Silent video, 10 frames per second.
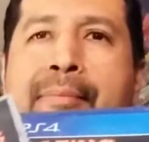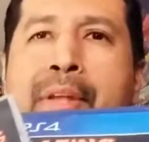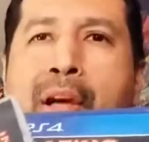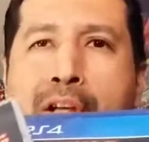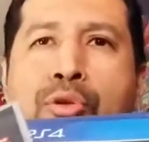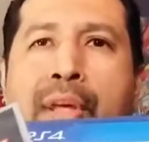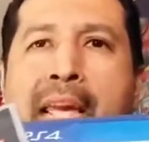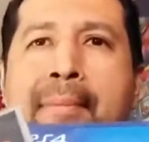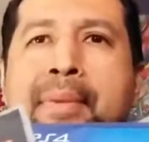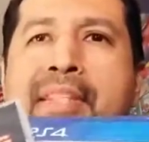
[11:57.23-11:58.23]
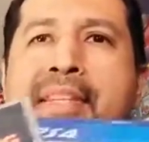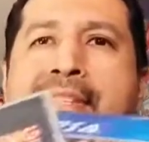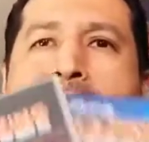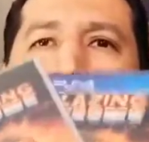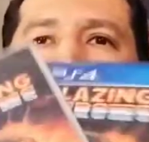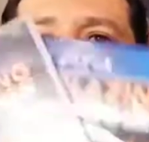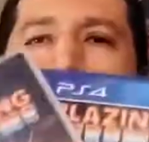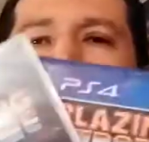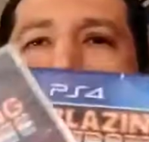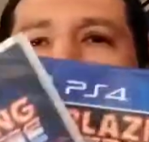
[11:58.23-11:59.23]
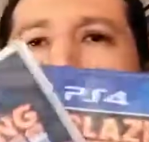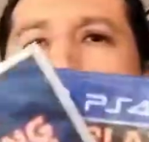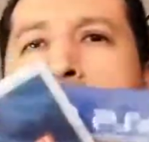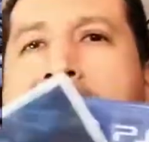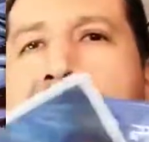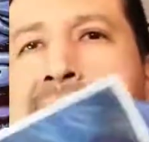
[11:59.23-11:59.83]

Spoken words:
Contra game, this is like something you guys gotta play.